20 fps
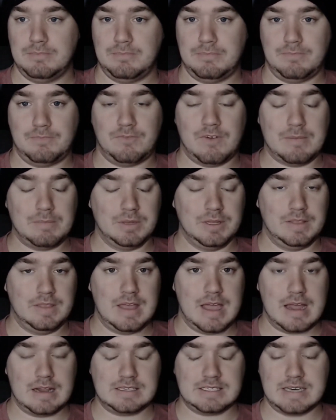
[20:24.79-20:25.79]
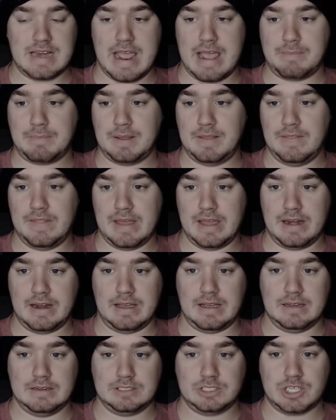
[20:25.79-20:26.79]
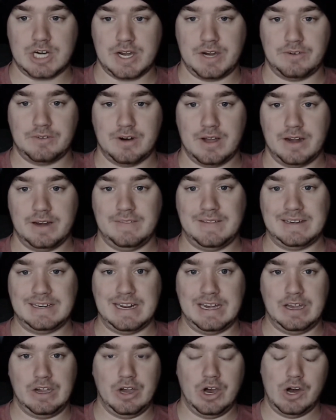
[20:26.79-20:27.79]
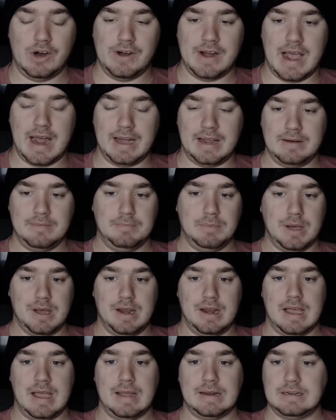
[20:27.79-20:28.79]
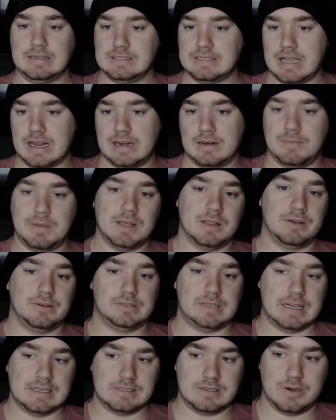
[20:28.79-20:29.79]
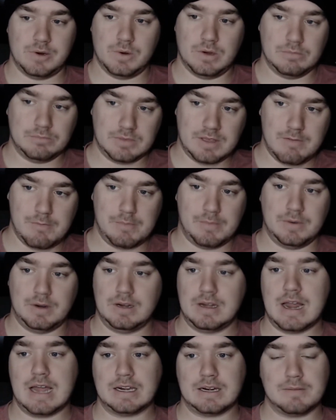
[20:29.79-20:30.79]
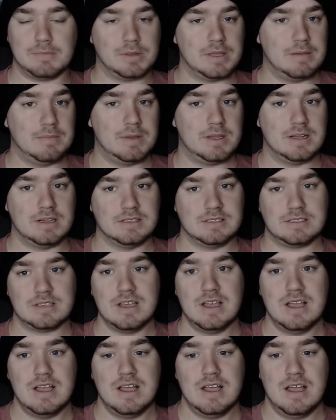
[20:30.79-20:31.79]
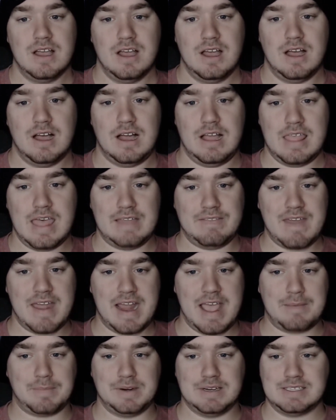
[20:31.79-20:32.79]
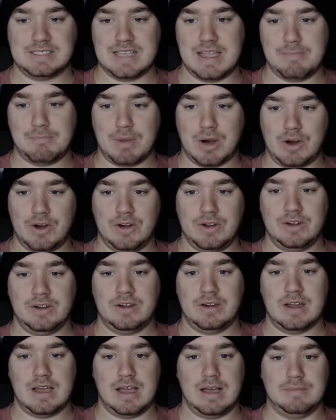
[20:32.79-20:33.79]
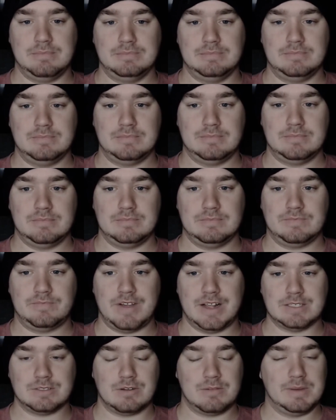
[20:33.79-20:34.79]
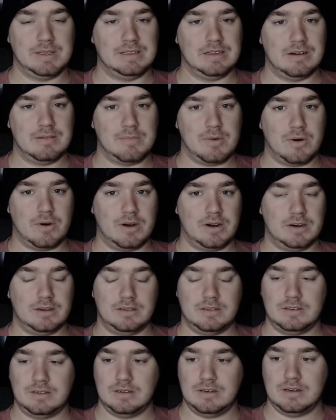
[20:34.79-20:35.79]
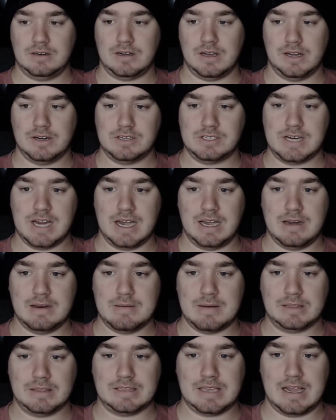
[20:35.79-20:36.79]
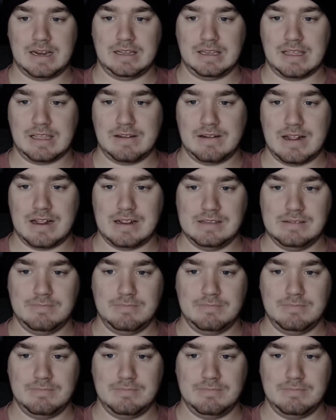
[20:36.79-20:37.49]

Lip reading: fumbling that snap and then trying to run and then getting hurt on it, but I decided to be a little nicer to him, give him a non-complete, because had that happened to Sam Martin, fans would have been a little more understanding about that, like had he